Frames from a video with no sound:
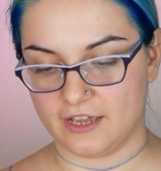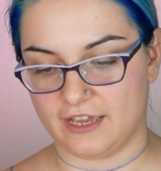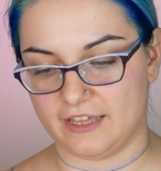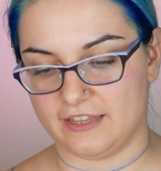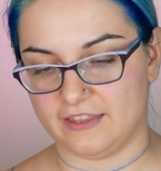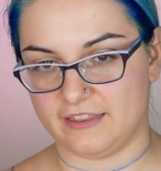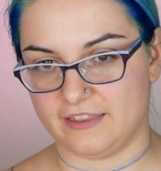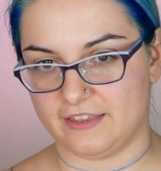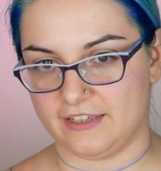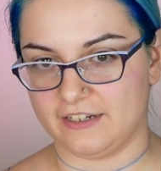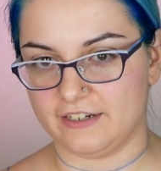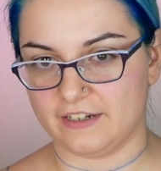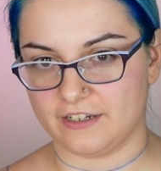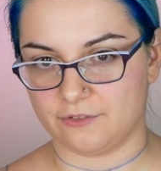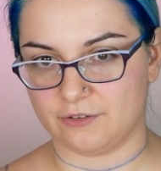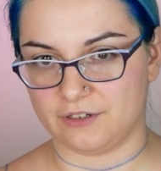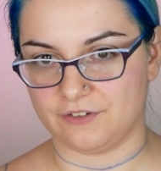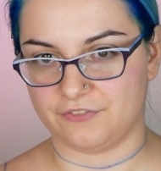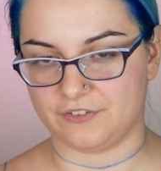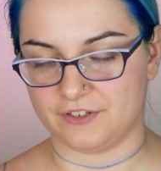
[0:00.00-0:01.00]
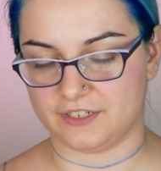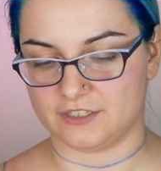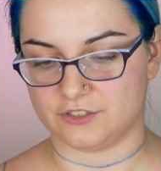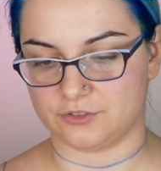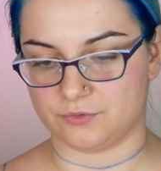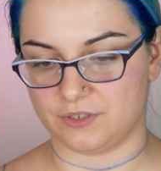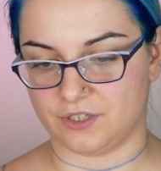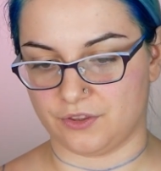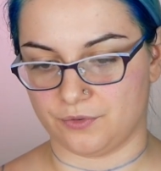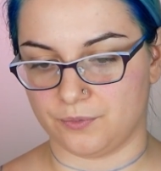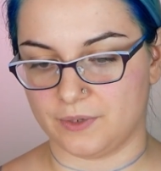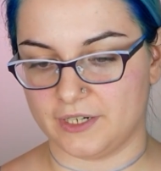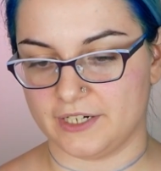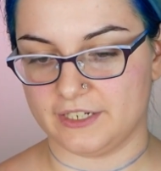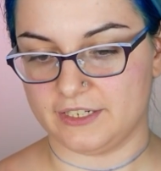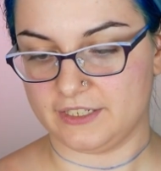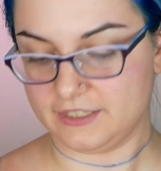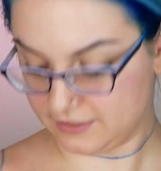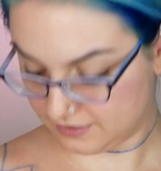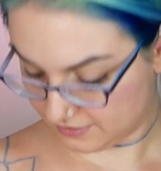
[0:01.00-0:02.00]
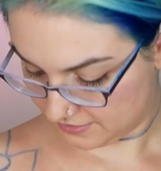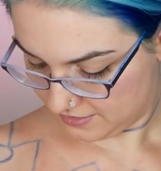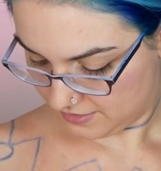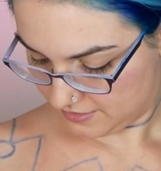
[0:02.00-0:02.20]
and then I will finish with white